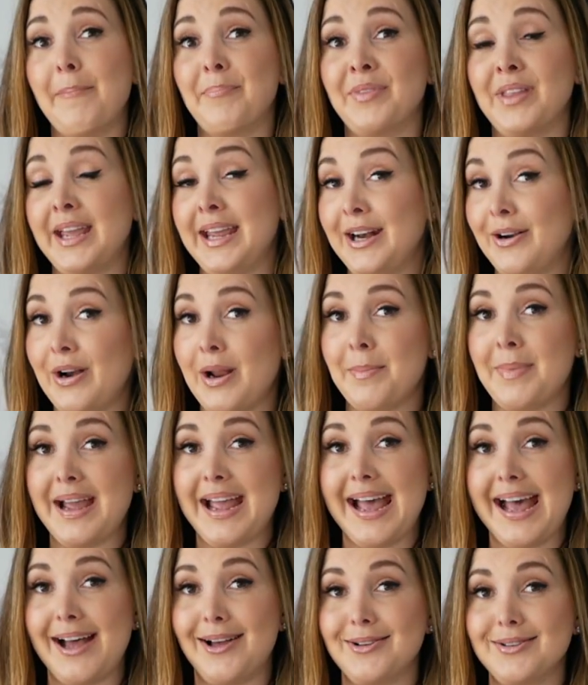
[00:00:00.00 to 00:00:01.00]
laying around my
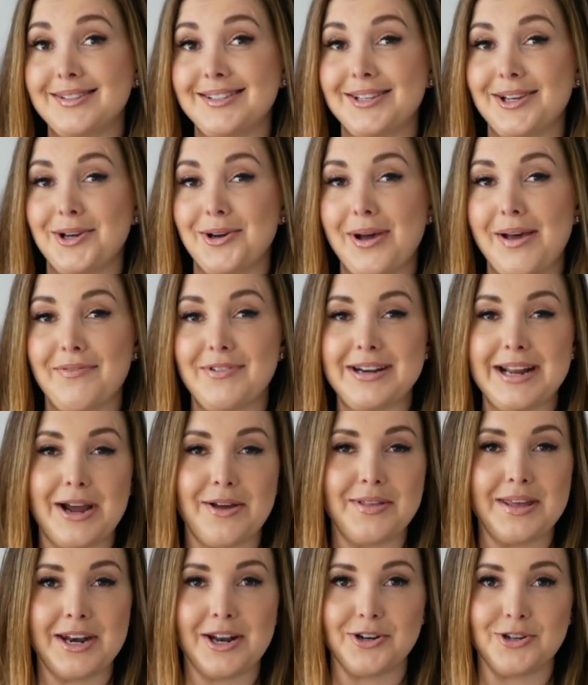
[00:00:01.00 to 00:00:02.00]
house. So every now
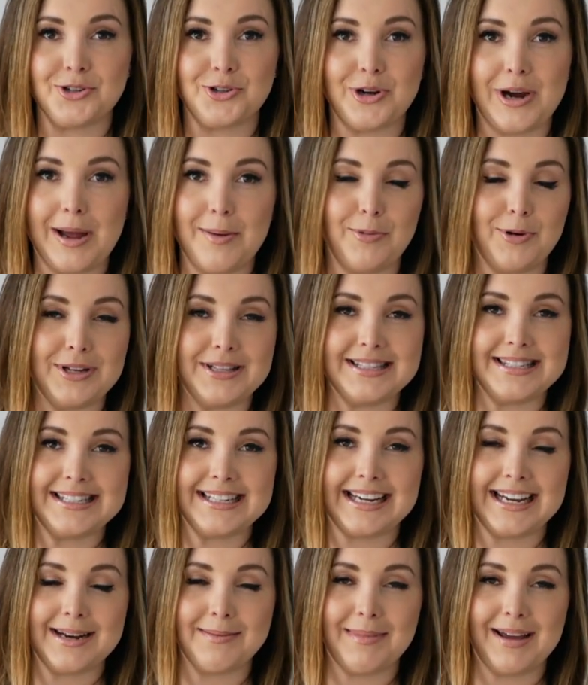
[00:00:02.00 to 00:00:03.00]
and then I'll just grab one,
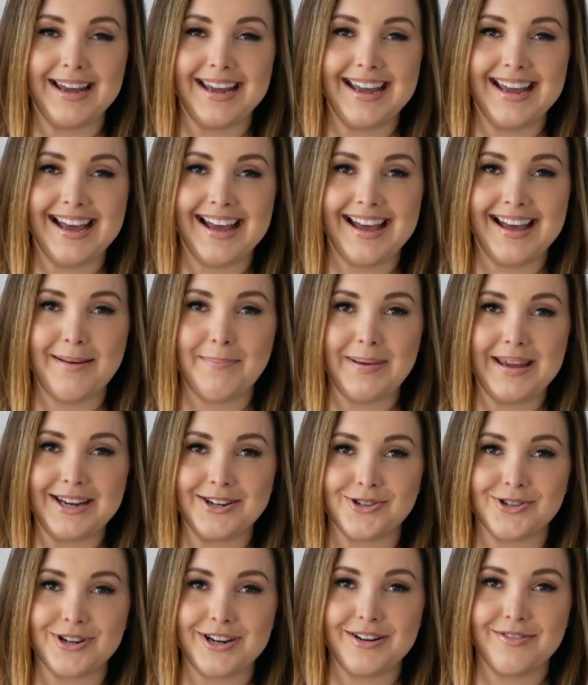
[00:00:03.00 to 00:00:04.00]
stick into my
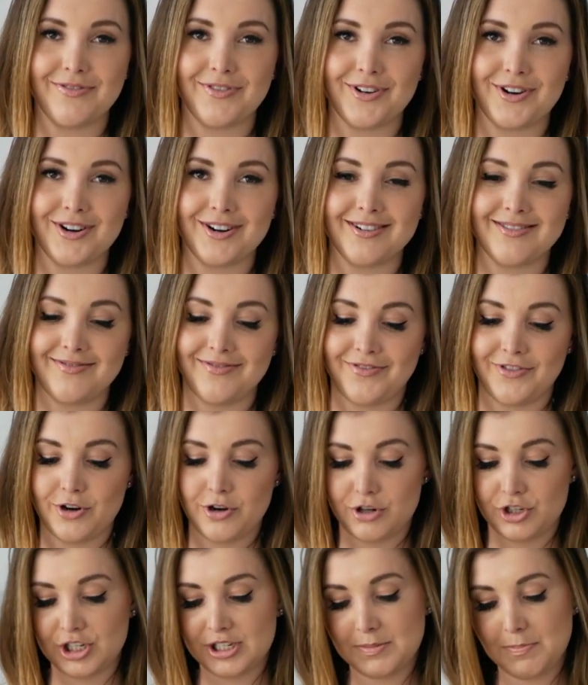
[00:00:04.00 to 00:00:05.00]
pantry
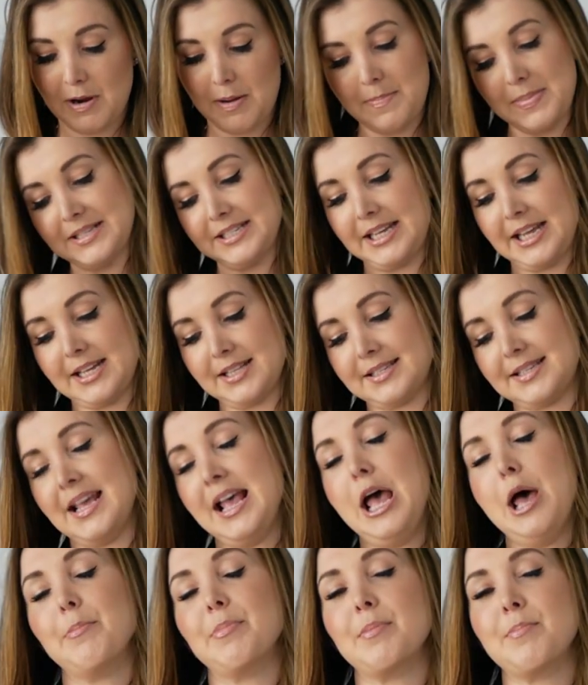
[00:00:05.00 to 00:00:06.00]
for just my biscuits.
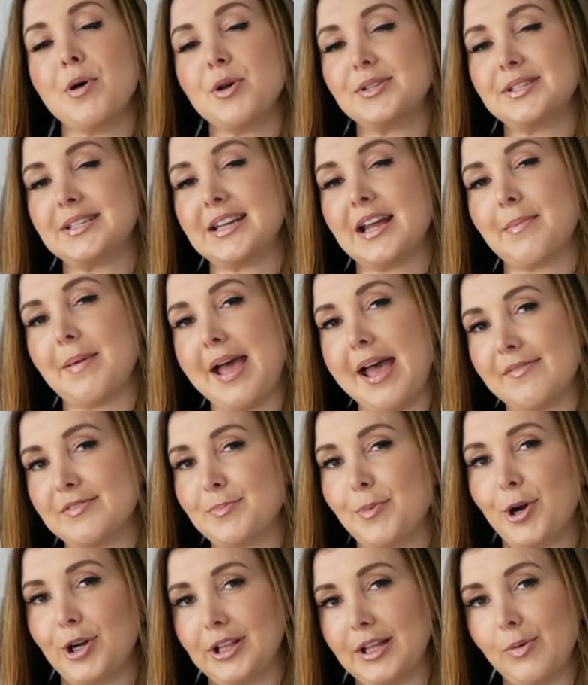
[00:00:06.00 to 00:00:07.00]
But most of the time I have
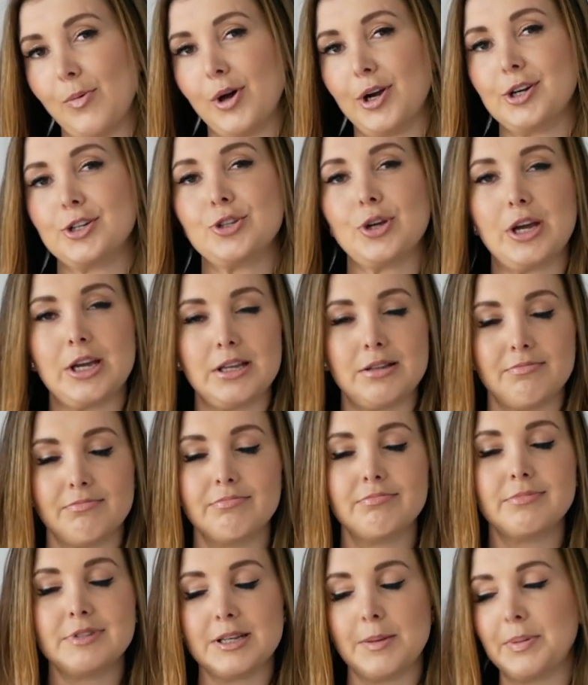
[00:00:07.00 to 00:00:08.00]
sparkling water, so I
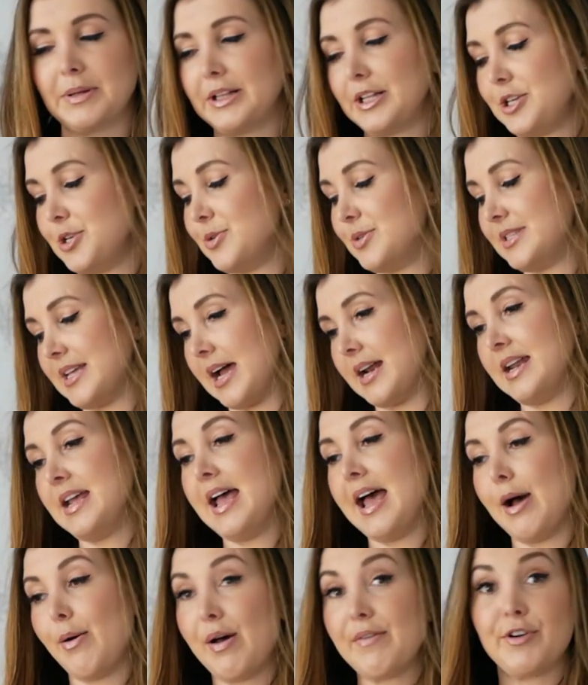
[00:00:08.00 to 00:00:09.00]
typically use that.
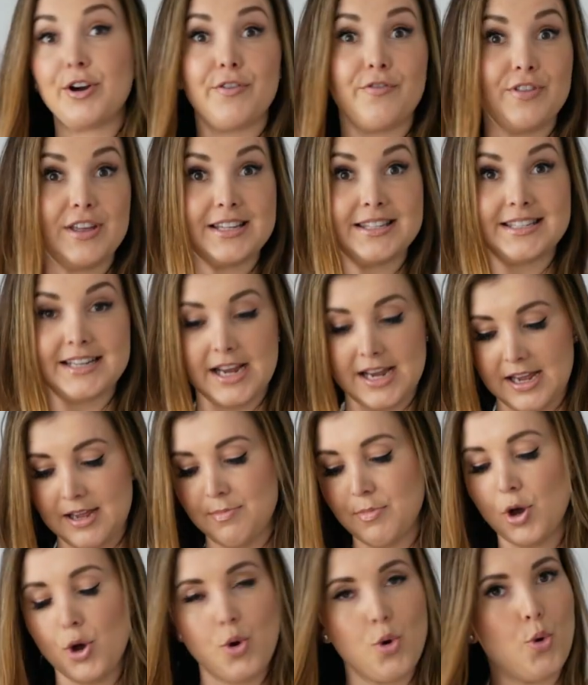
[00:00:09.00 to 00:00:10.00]
However, for this
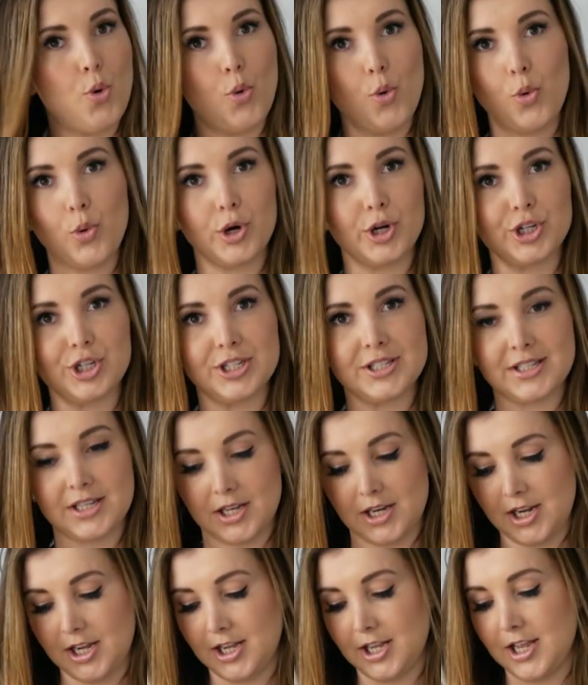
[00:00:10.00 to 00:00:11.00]
time, we're just
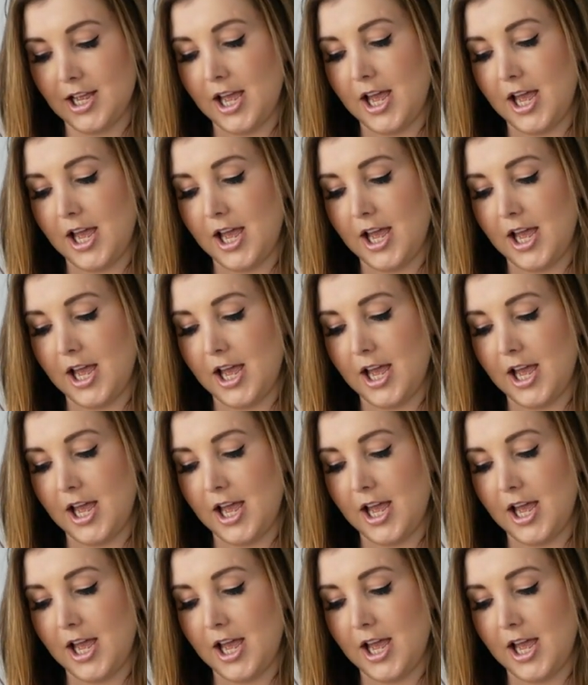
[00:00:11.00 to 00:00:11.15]
gonna